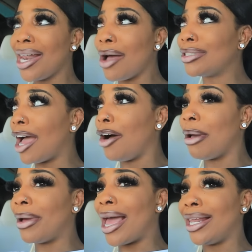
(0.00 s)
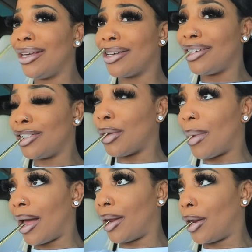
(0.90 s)
And I was like, oh baby, that looks good. So I'm
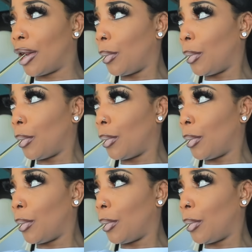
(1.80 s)
like, I gotta give it